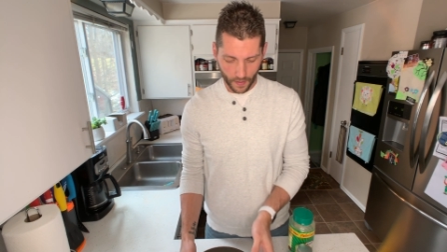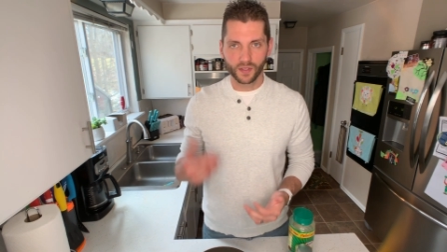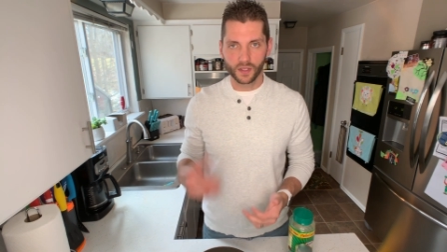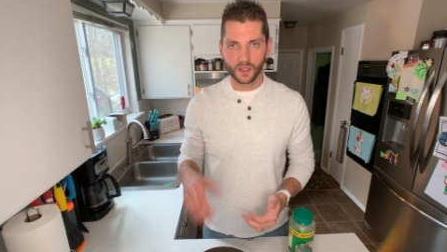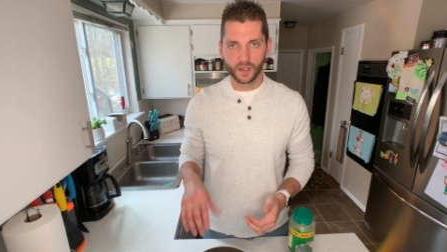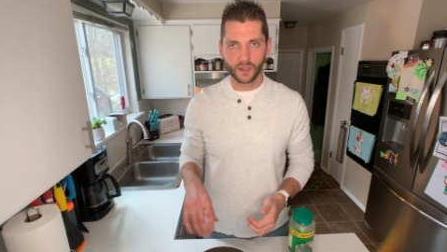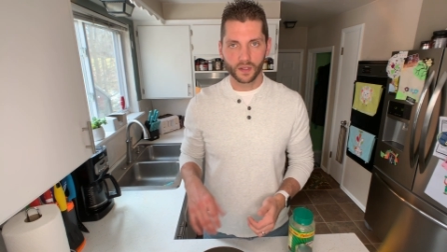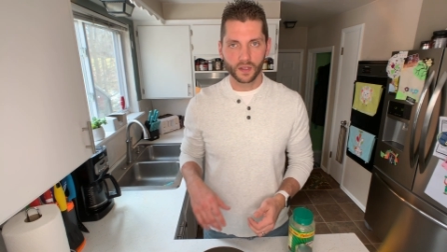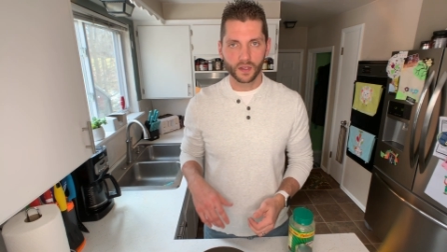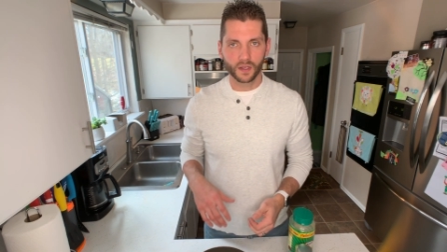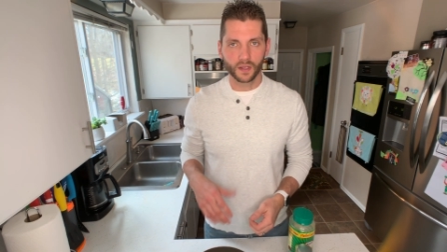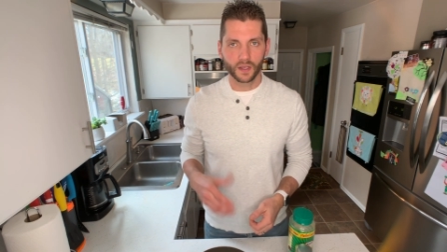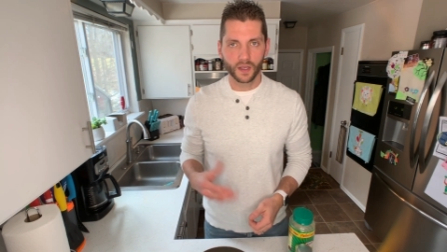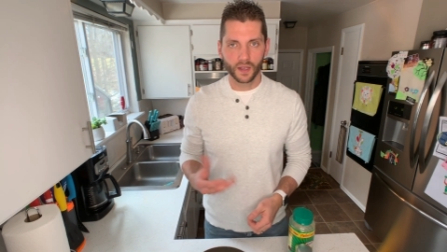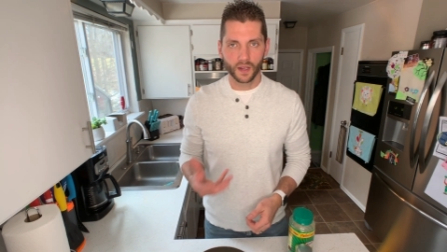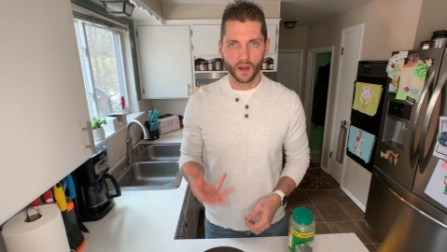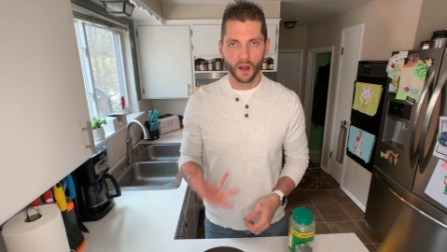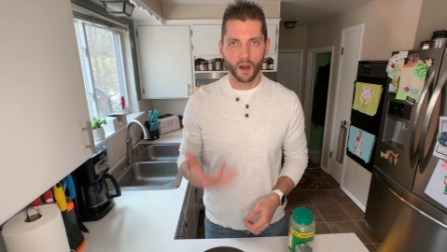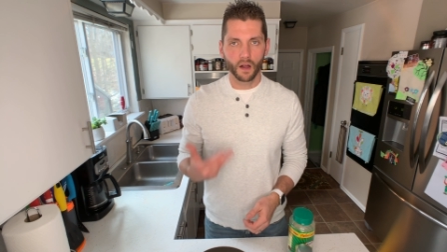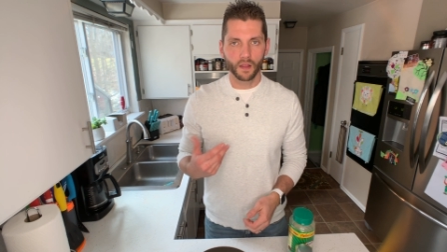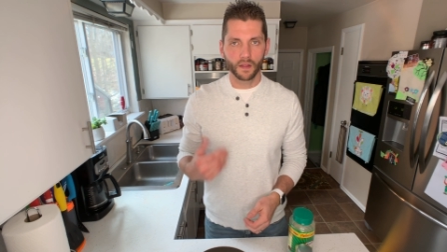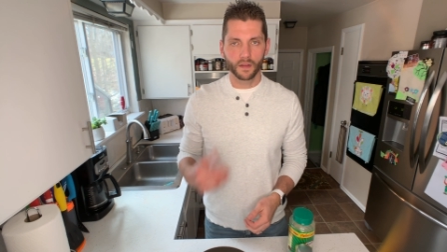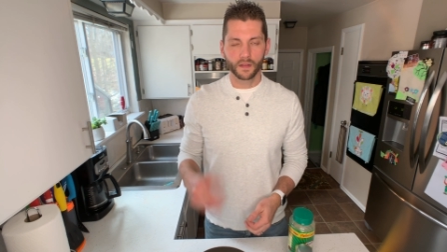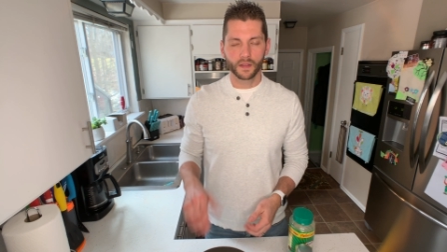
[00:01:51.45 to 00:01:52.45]
to get
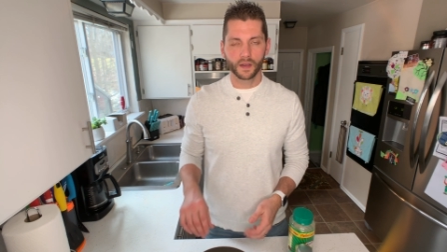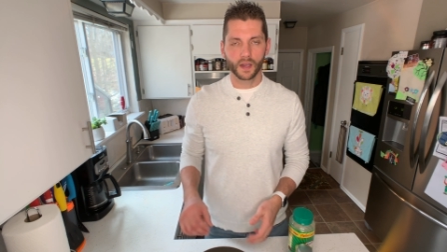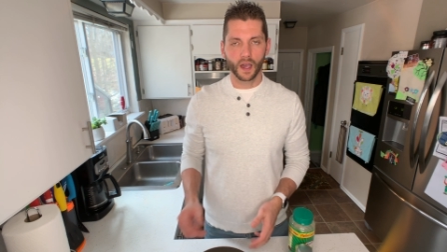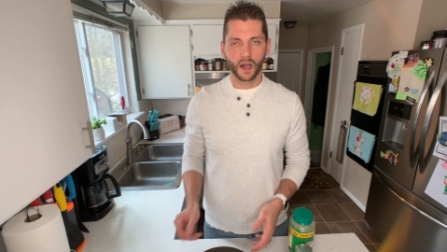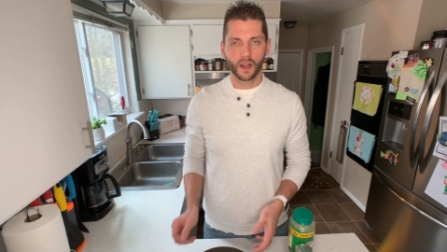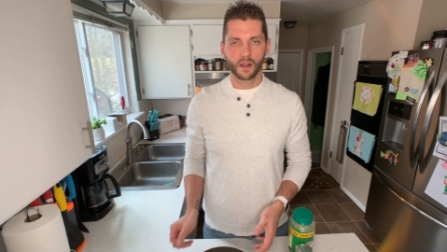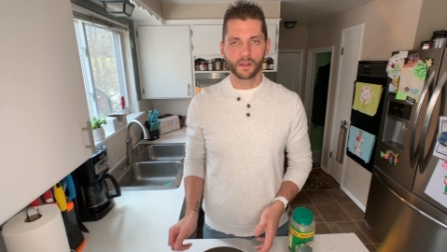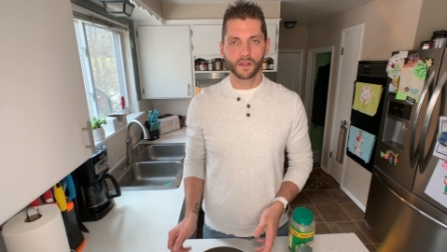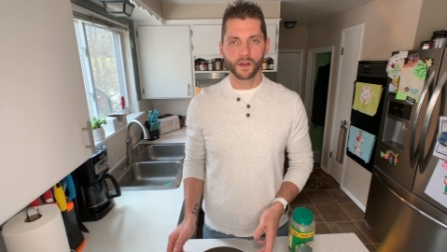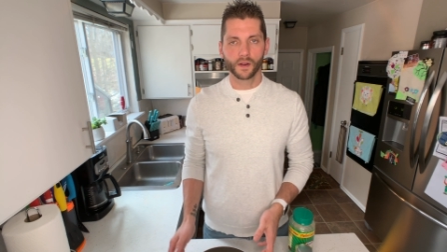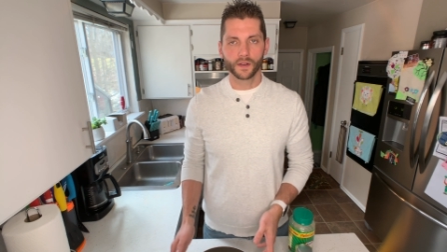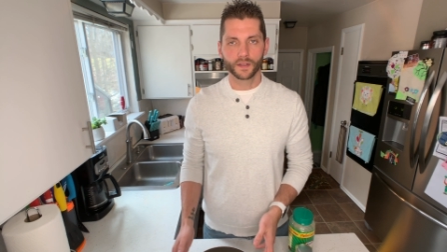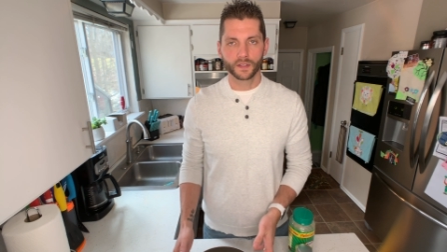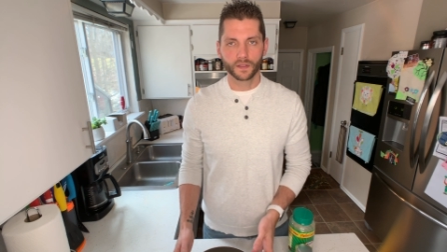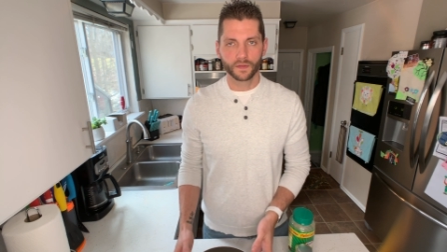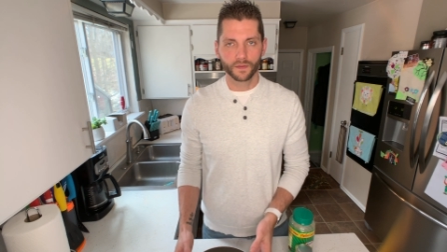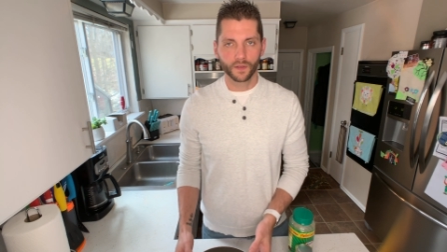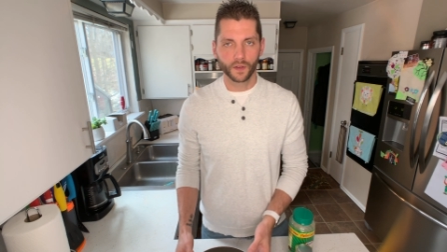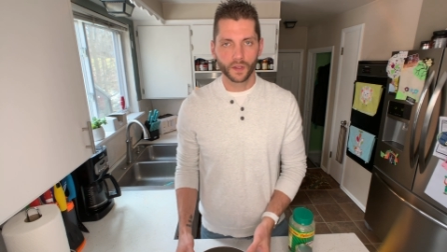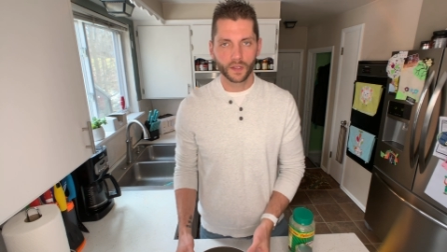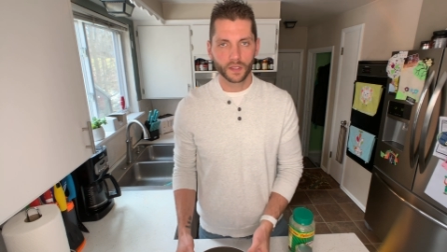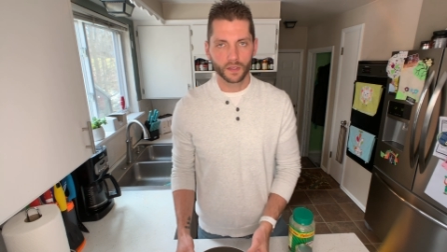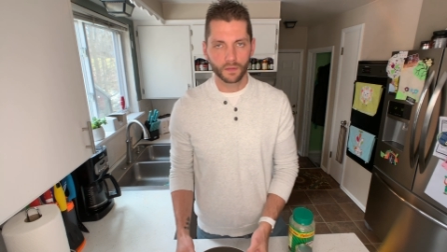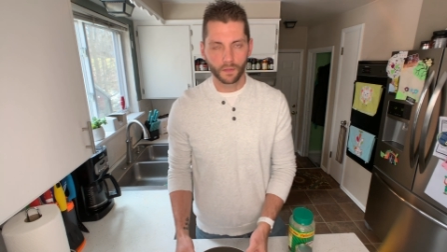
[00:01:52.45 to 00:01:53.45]
all of the cauliflower
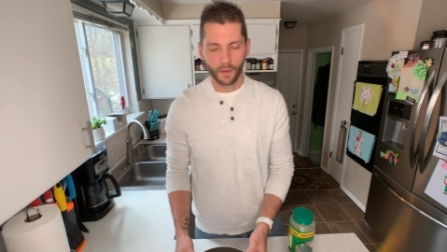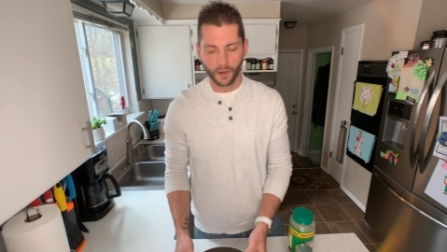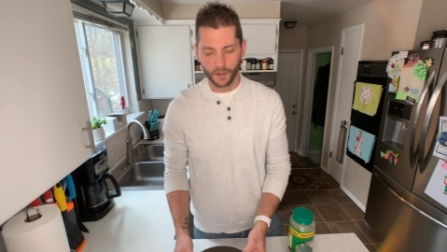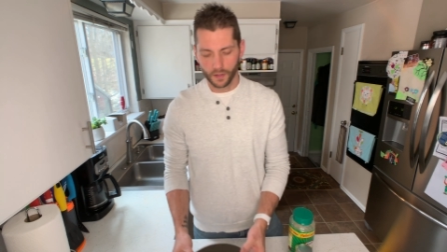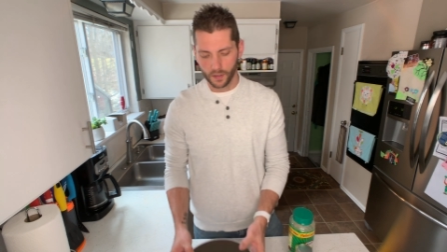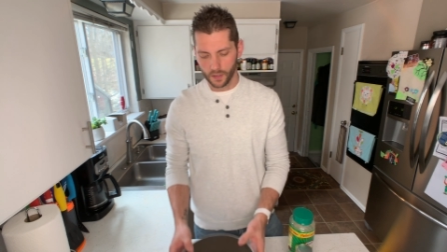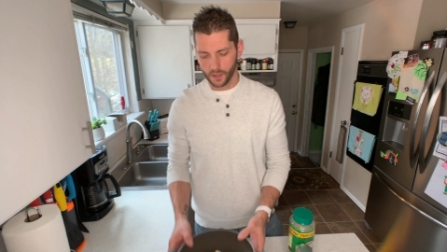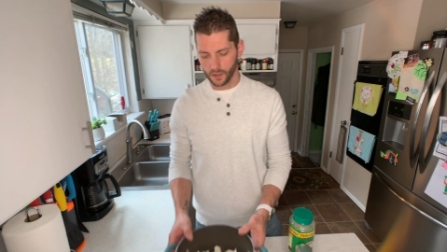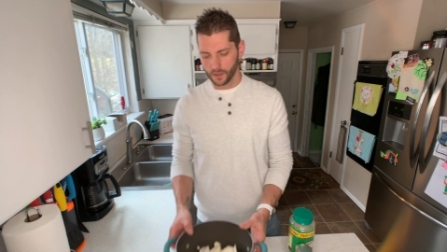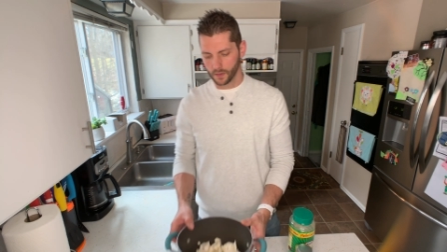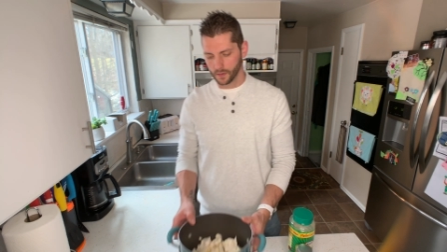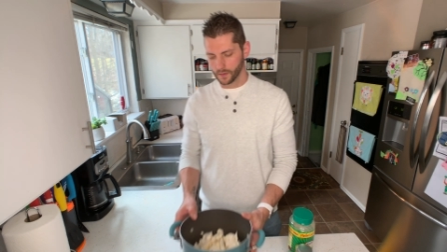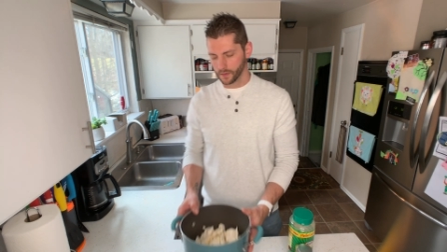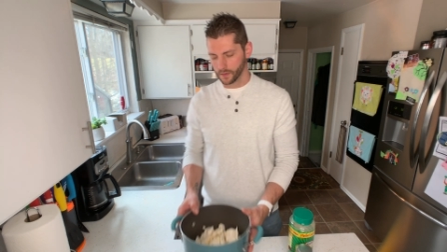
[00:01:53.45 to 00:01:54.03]
fully submerged.